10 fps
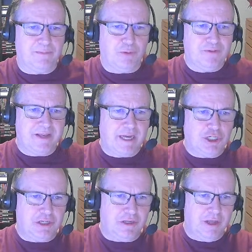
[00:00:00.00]
Bonus
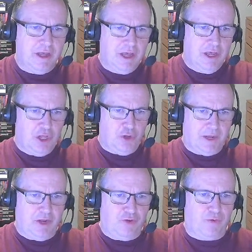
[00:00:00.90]
action, you
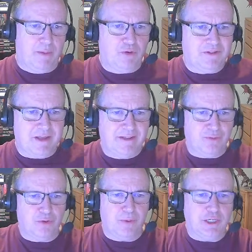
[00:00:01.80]
gain tremor sense
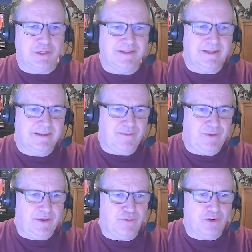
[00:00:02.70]
with a range of 60
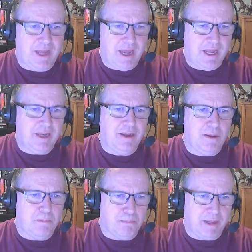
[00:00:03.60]
feet for 10
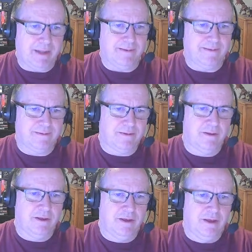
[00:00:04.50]
minutes.
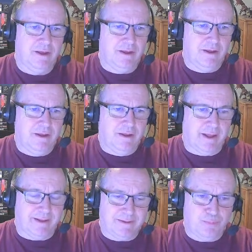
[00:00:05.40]

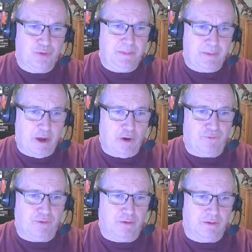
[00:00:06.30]
That's pretty powerful.